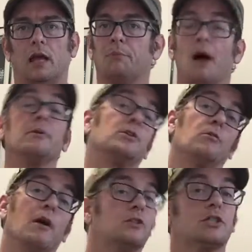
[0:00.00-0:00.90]
he could probably turn
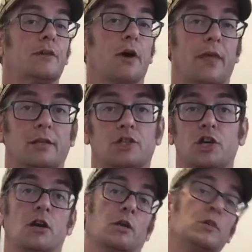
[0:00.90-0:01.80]
around and just give all that to
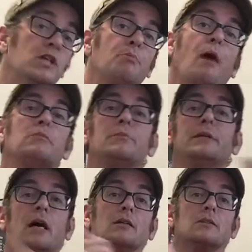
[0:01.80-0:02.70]
charity, which he
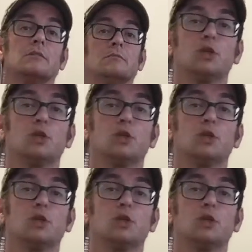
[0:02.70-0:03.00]
probably does.